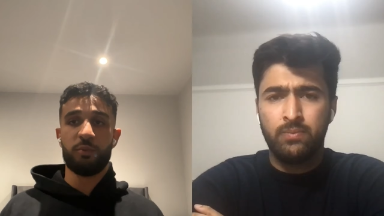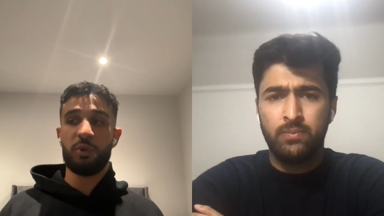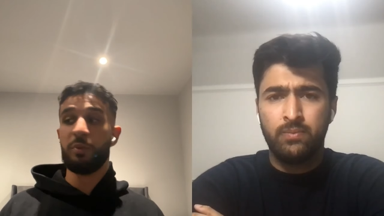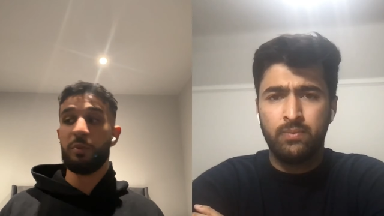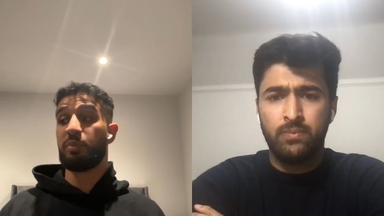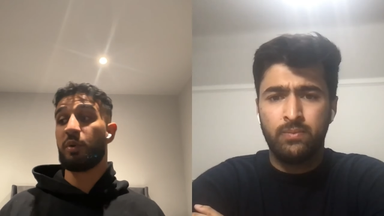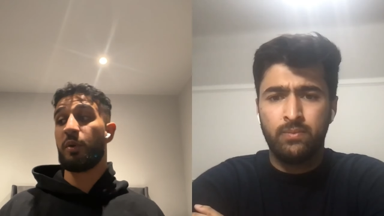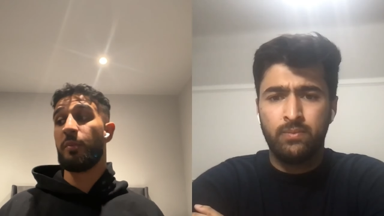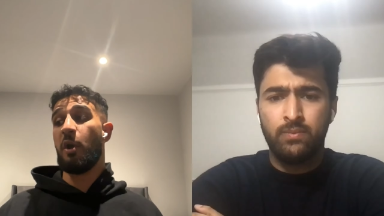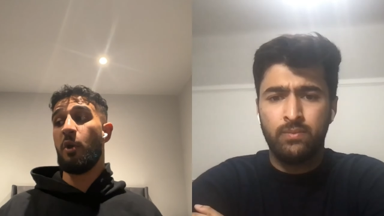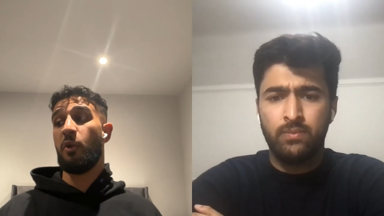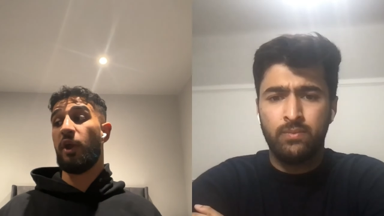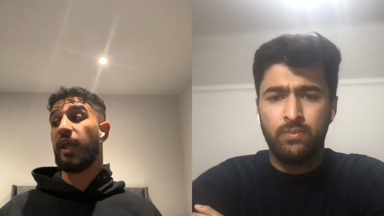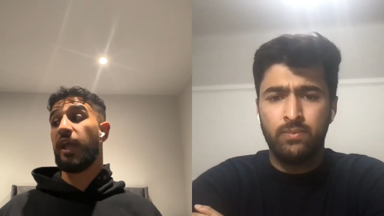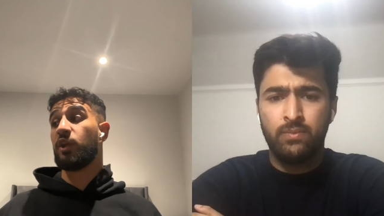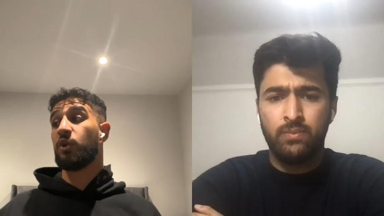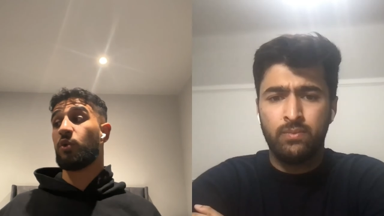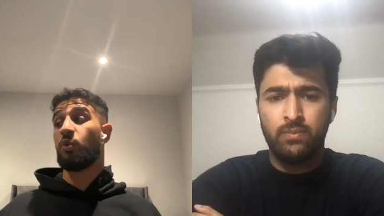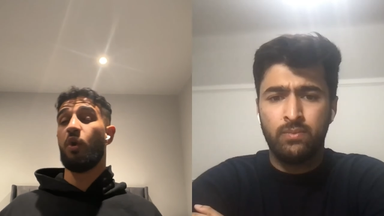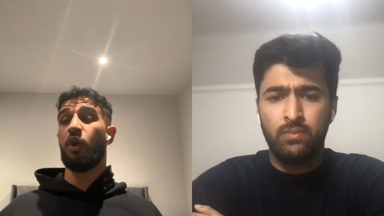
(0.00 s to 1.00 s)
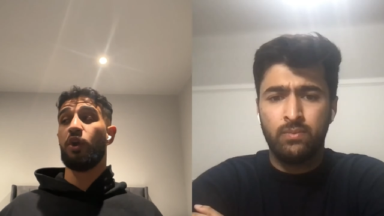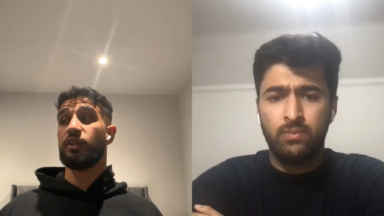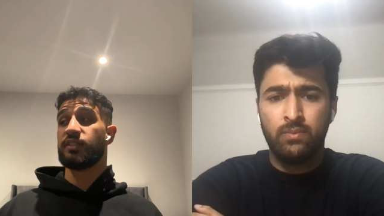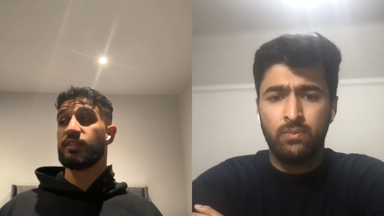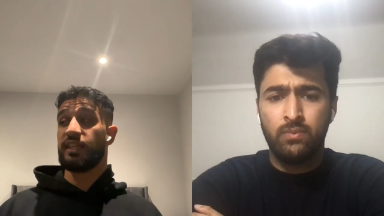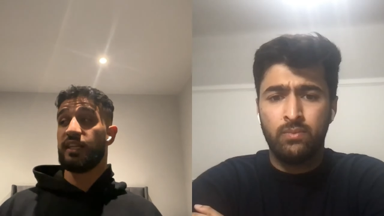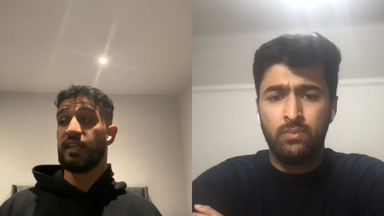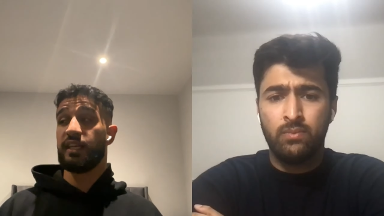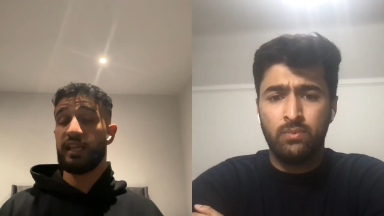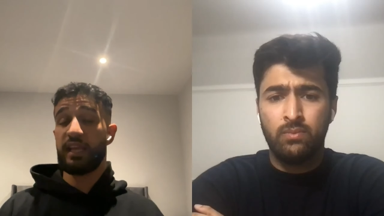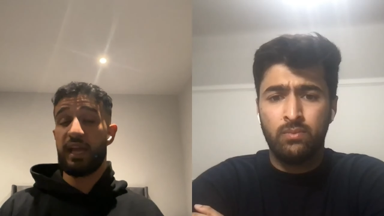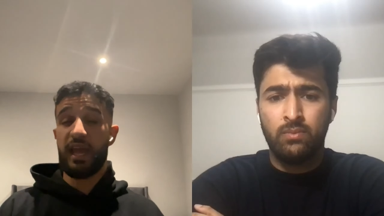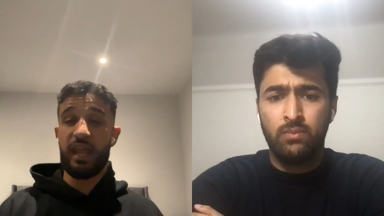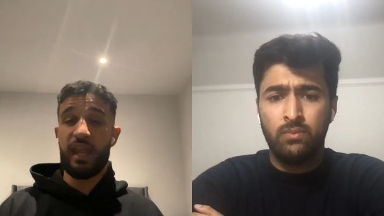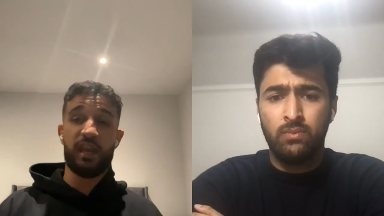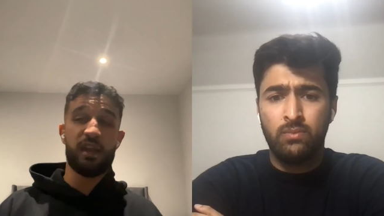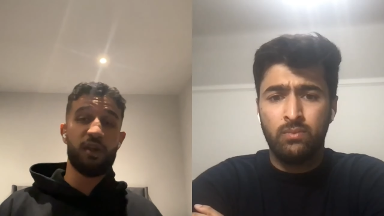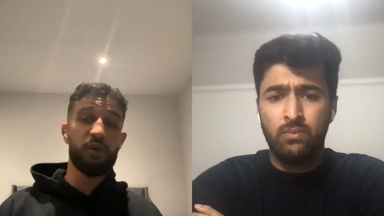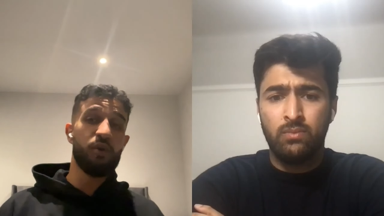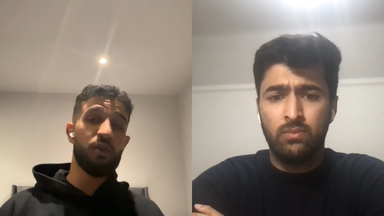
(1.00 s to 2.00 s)
Speaker 1: We'll promote equality
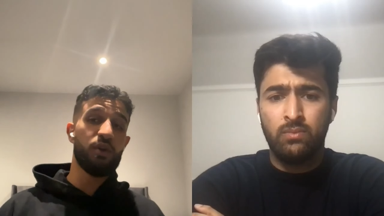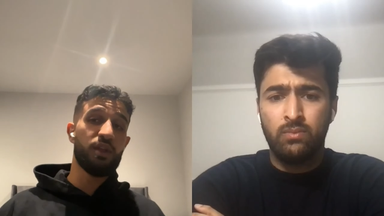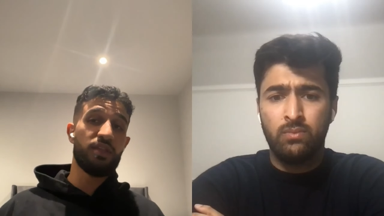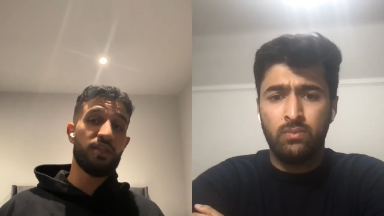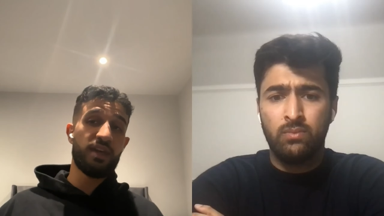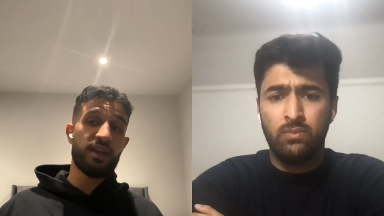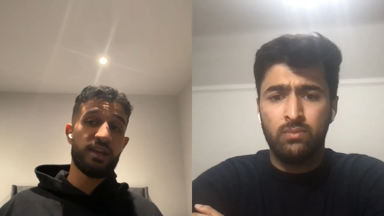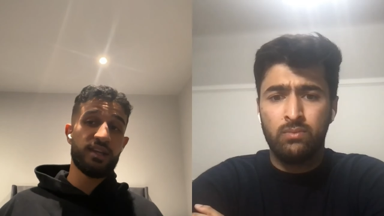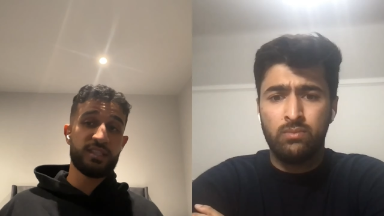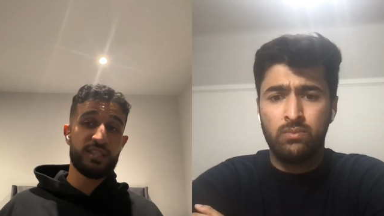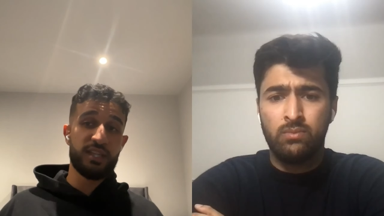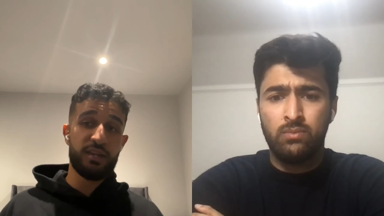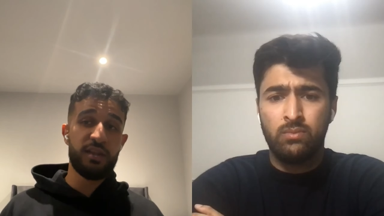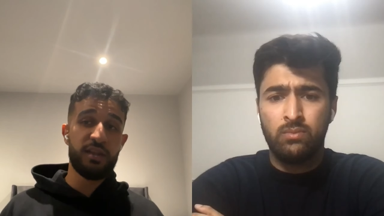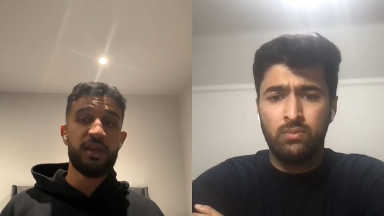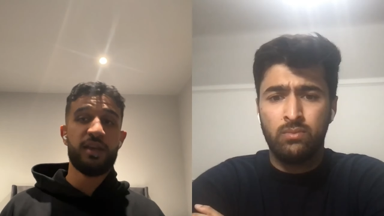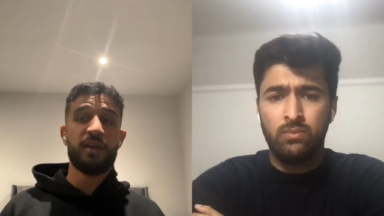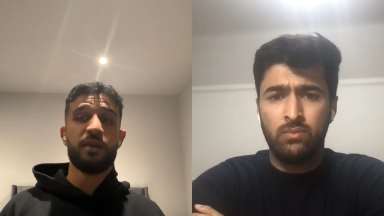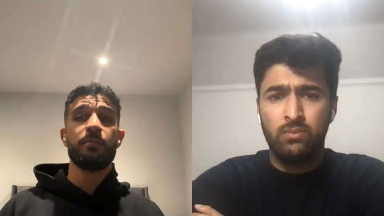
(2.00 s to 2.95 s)
and all of this and